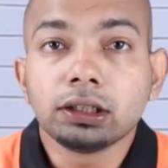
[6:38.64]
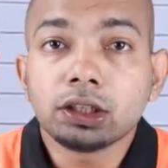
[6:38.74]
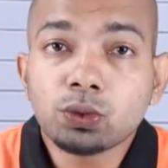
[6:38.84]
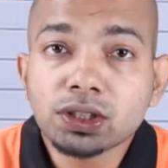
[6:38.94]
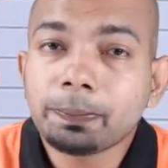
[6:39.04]

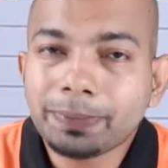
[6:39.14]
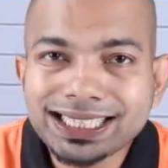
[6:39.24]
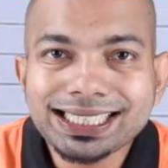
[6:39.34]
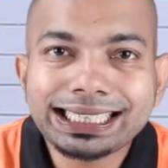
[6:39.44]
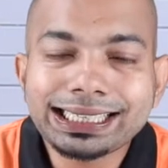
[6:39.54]
This was a
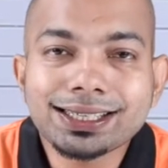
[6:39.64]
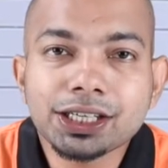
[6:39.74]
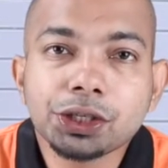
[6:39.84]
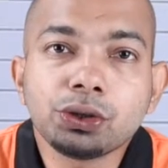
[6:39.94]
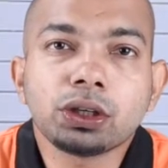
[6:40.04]
basic
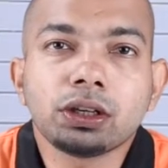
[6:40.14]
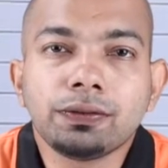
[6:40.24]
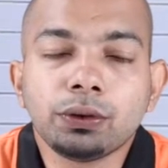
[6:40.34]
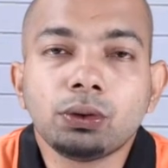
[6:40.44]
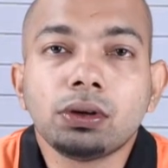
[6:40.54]
illustration to
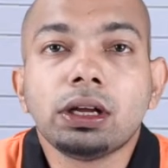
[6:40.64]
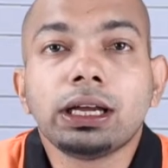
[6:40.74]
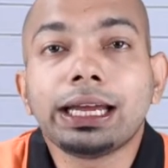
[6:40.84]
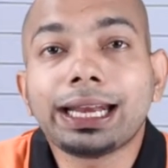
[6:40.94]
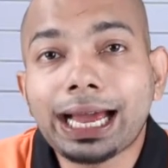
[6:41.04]
give you
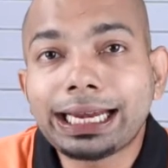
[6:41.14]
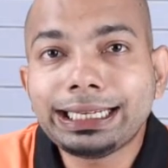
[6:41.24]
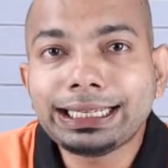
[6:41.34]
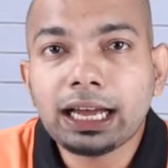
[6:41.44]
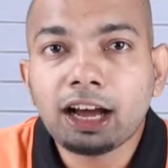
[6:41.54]
an
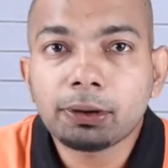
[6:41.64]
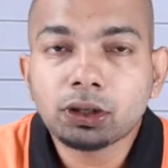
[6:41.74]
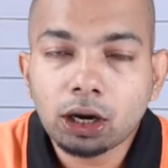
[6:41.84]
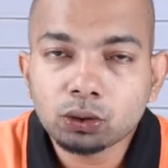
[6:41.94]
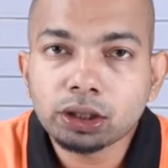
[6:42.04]
idea
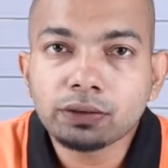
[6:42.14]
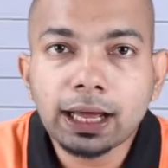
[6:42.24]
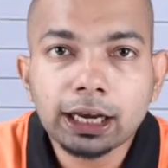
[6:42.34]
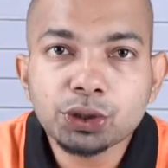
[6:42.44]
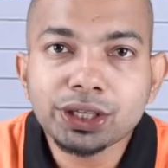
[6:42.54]
about how the
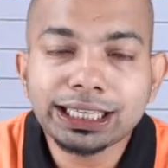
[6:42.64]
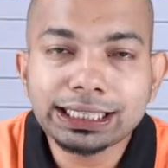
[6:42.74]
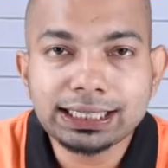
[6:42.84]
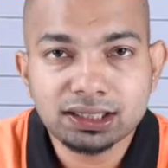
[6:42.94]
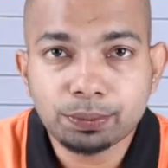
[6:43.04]
revaluation
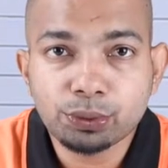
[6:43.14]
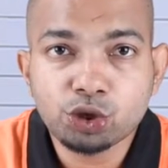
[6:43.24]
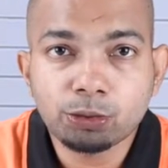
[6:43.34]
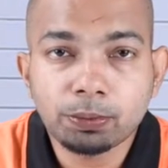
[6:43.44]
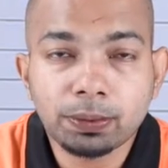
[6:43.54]
entry is
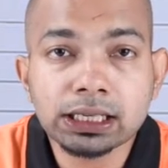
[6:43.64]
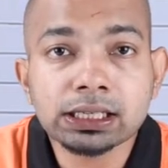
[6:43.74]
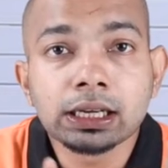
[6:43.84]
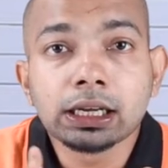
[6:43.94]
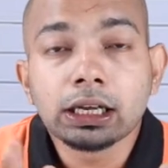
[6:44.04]
supposed to be
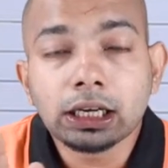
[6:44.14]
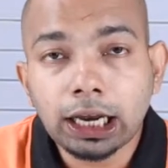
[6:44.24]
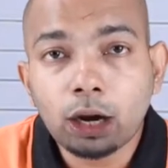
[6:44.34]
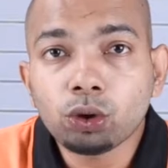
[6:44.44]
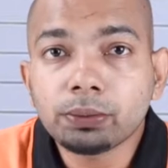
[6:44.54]
passed.
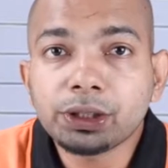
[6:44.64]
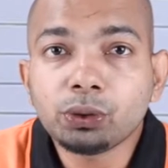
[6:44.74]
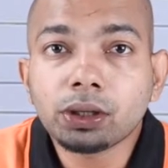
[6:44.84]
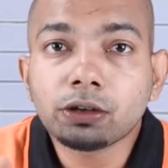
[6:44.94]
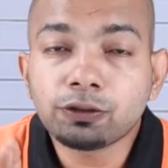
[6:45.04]
Now we'll be
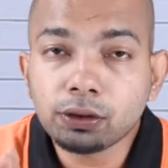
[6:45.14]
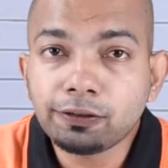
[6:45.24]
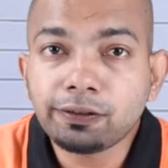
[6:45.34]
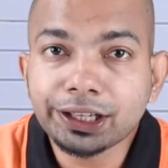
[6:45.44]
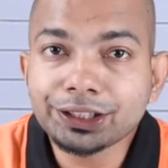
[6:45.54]
doing a
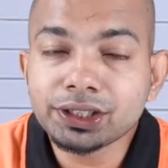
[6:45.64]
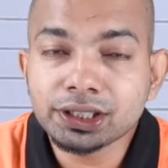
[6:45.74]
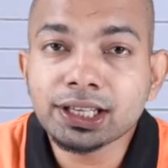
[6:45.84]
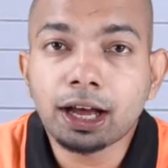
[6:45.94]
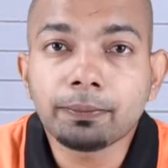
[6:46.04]
full-fledged
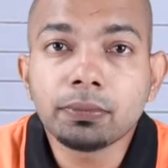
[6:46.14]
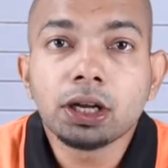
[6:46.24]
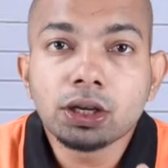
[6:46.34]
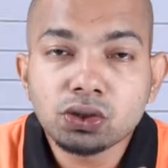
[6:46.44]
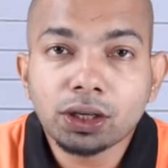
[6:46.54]
sum
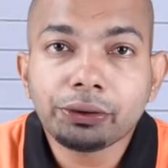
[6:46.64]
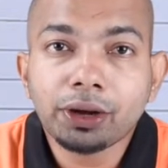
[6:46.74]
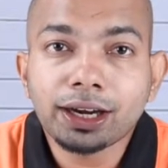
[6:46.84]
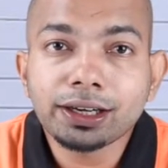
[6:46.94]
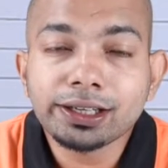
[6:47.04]
so that
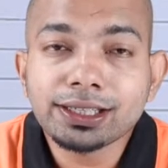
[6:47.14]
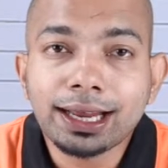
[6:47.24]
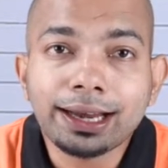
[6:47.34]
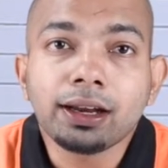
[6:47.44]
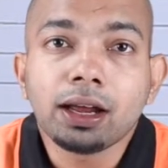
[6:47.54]
you
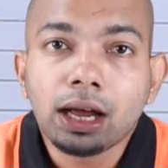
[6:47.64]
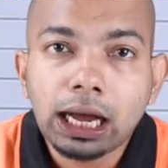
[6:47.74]
understand